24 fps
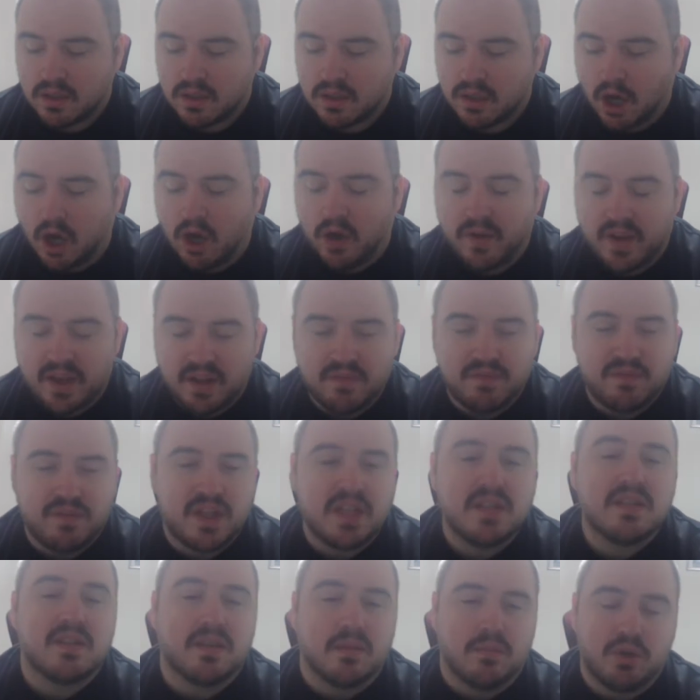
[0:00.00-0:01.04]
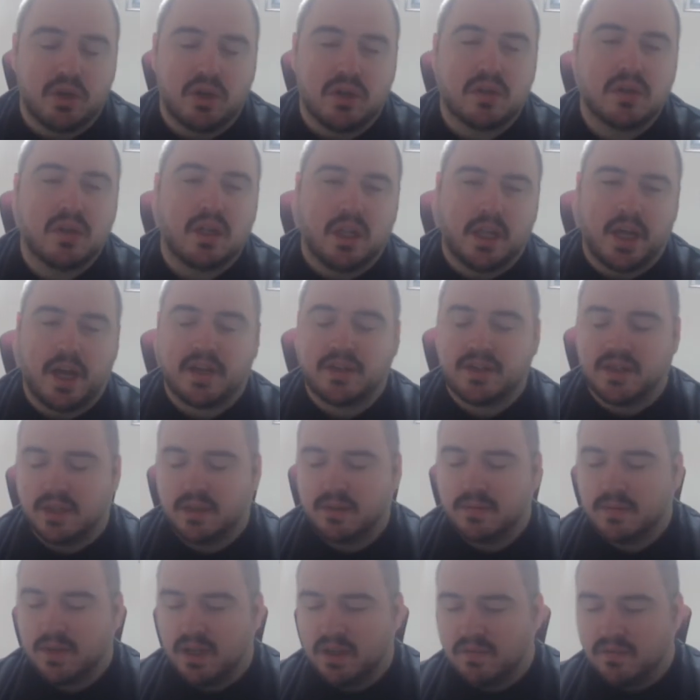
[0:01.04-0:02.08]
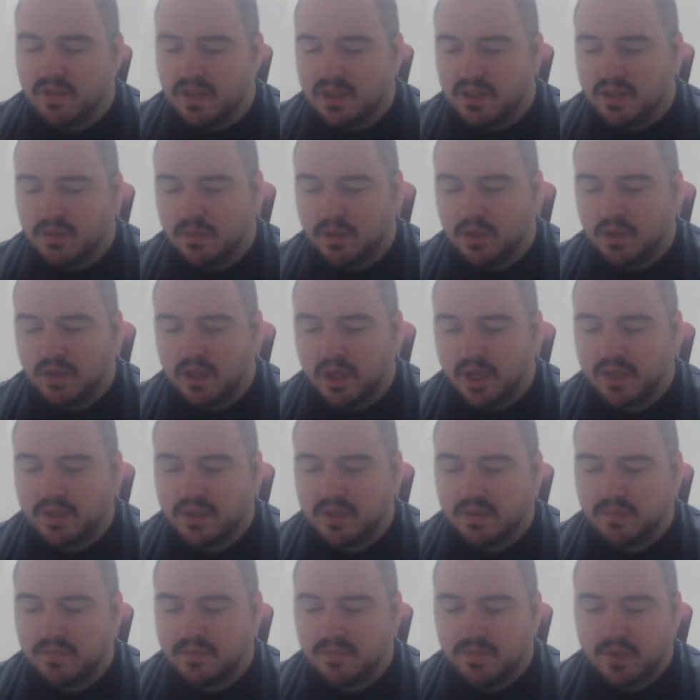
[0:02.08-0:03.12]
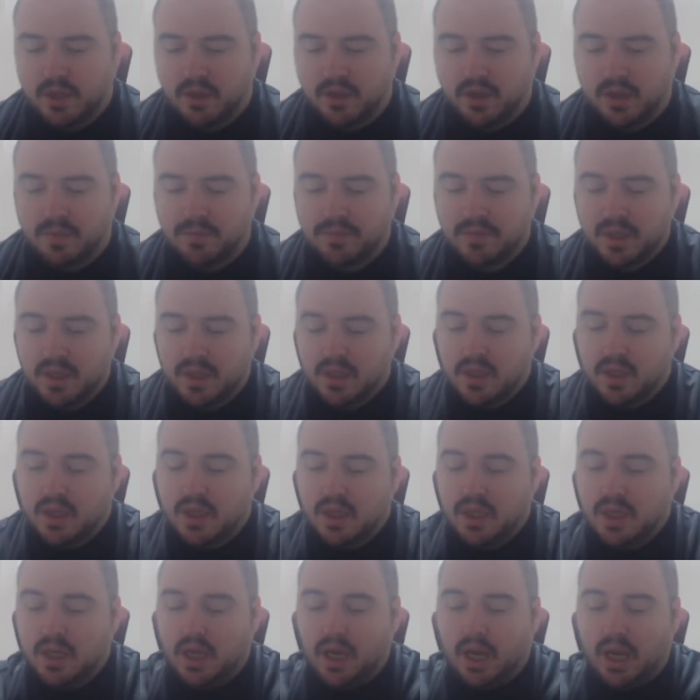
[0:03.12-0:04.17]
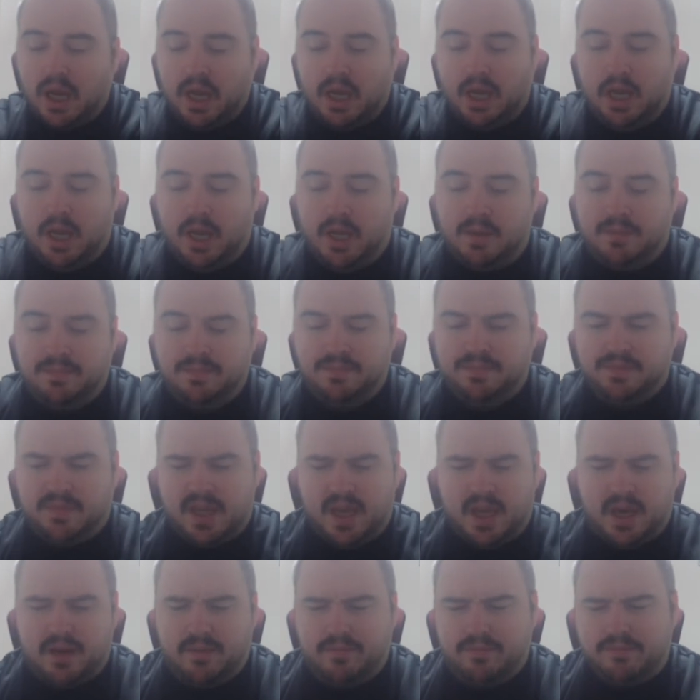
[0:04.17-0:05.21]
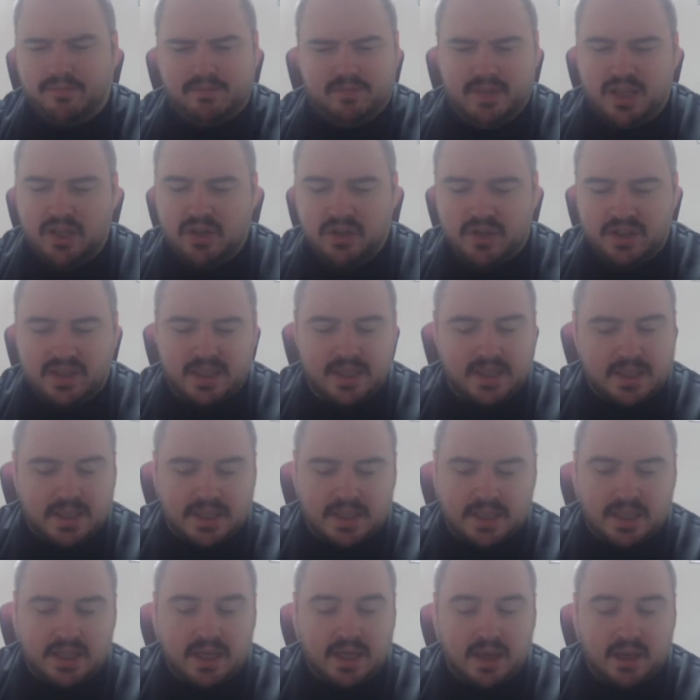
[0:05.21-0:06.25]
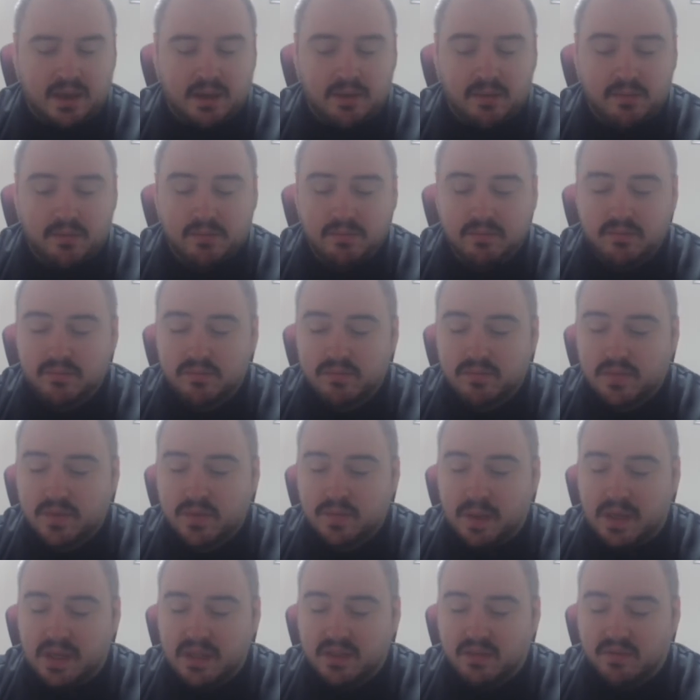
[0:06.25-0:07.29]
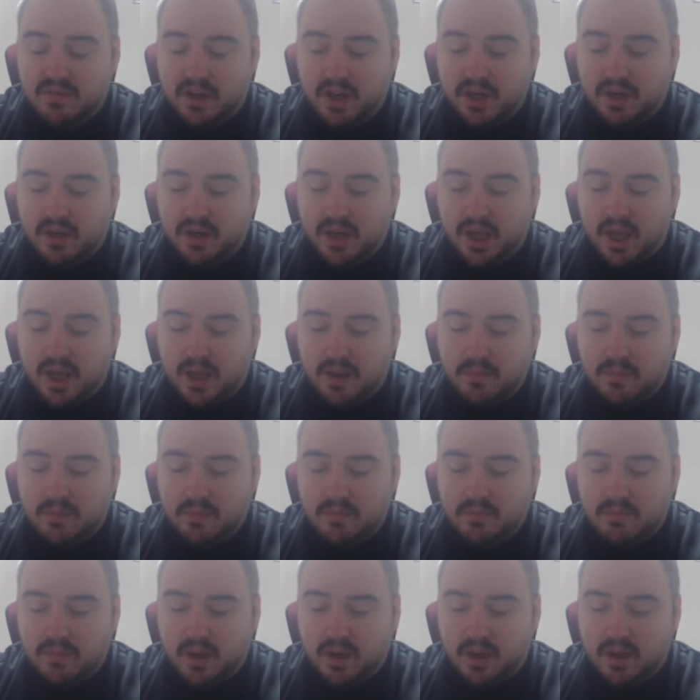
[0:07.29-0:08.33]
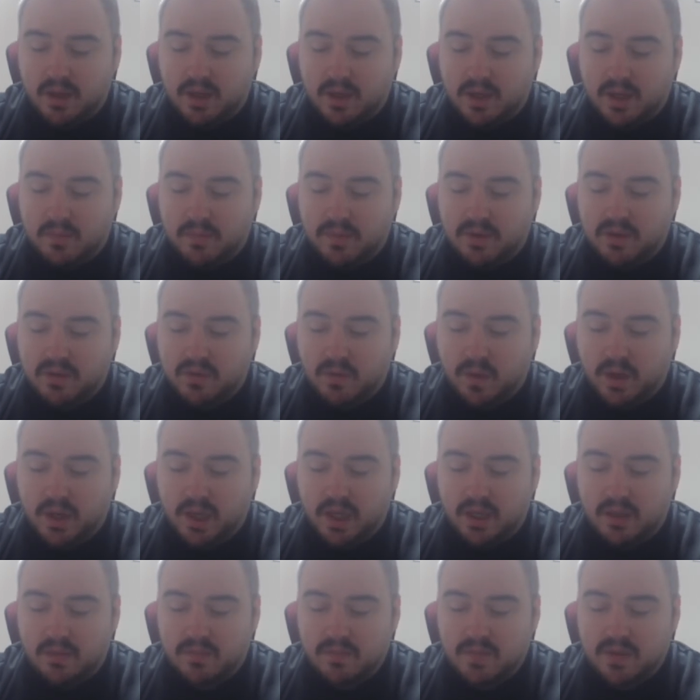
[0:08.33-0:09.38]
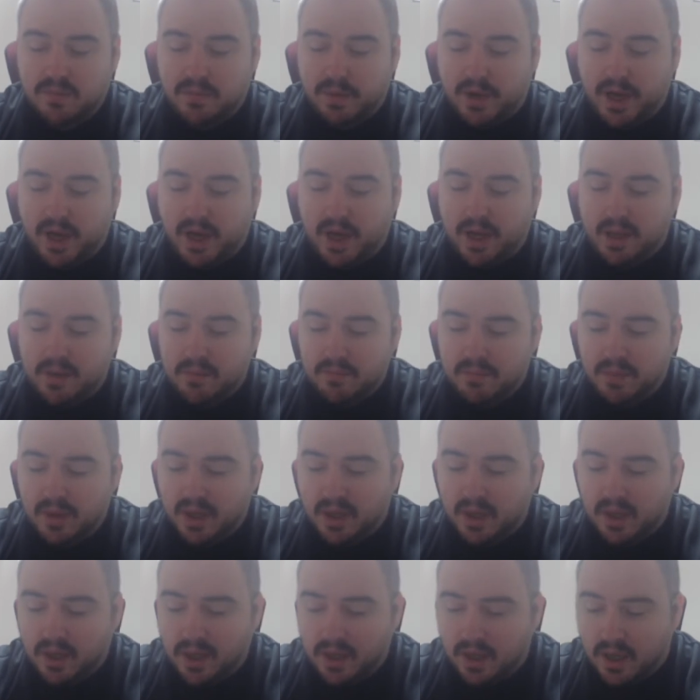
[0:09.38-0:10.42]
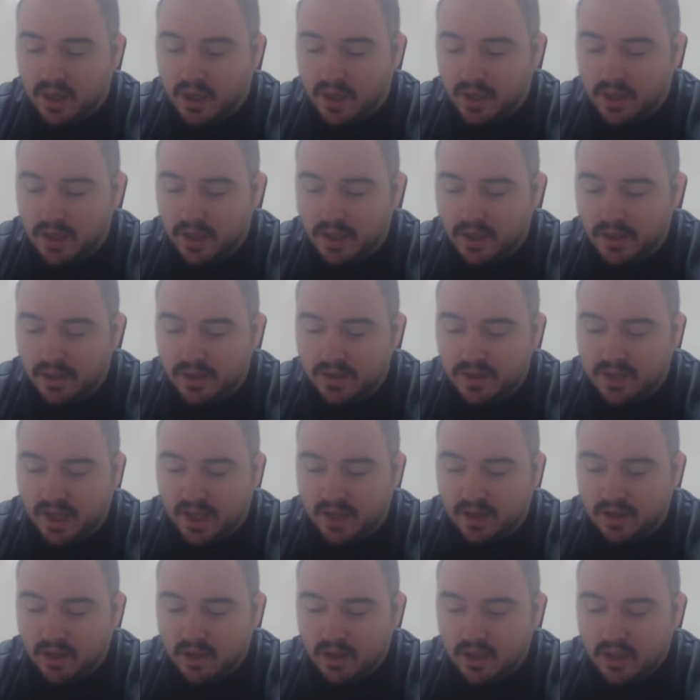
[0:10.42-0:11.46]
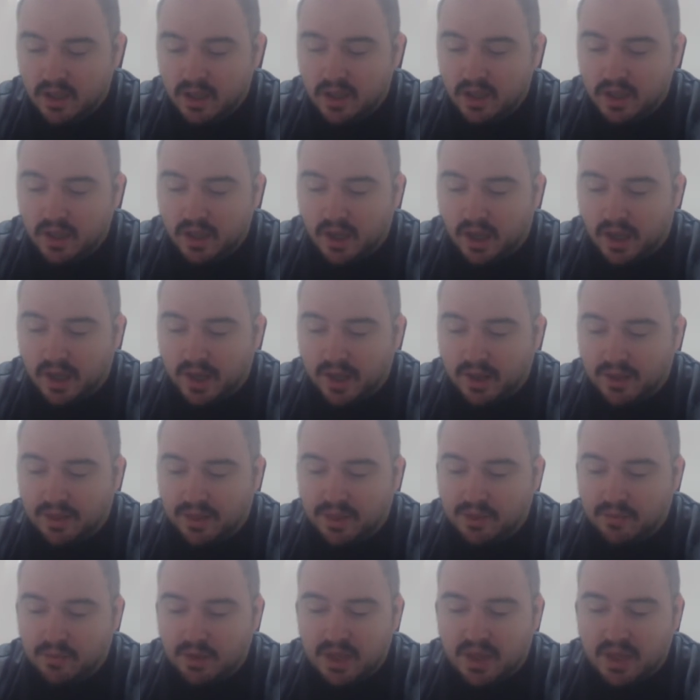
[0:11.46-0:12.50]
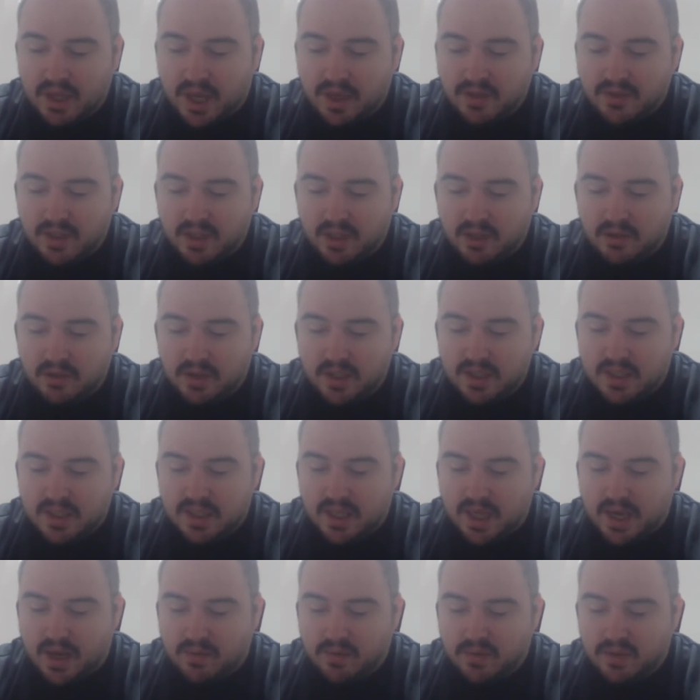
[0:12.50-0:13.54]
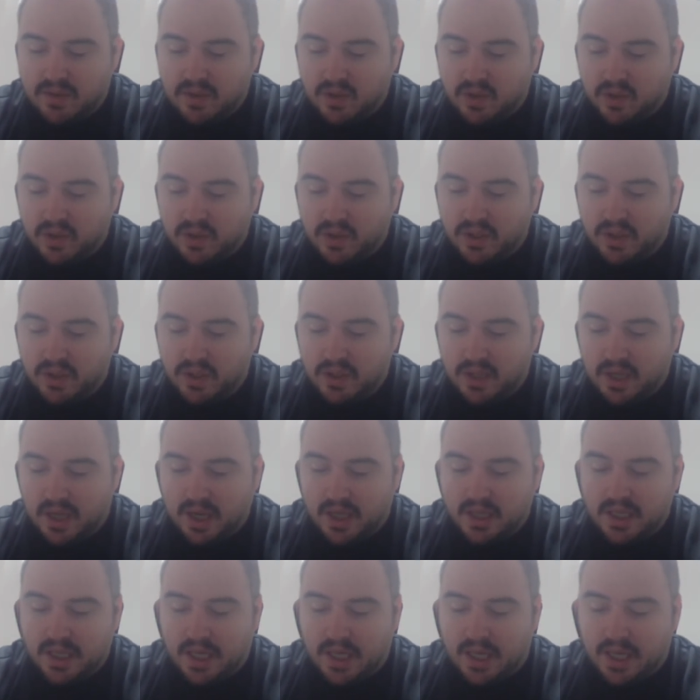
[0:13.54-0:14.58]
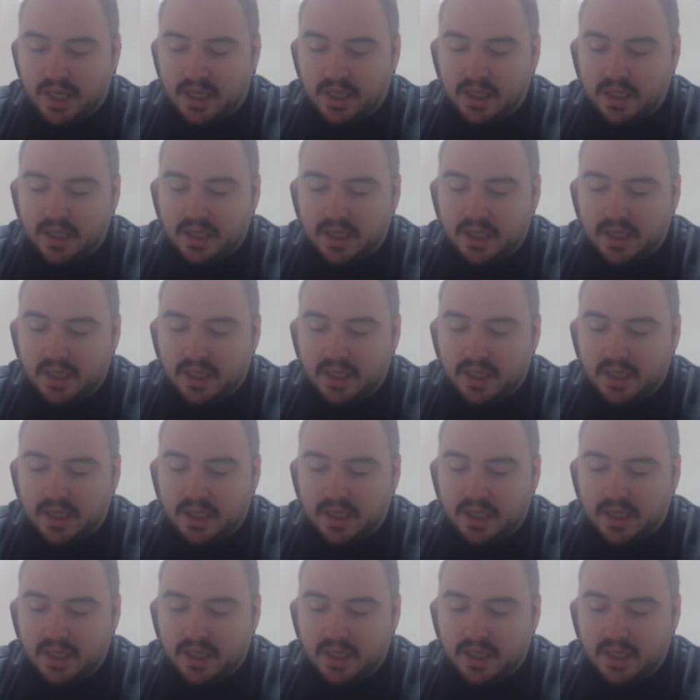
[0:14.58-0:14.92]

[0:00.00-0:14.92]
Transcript: Oh, Invincible Collection. Invincible Collection. Okay. Yeah, interesting to see a Space Invader game on the number 20 spot, but it looks like 3,000 units of that were sold. And then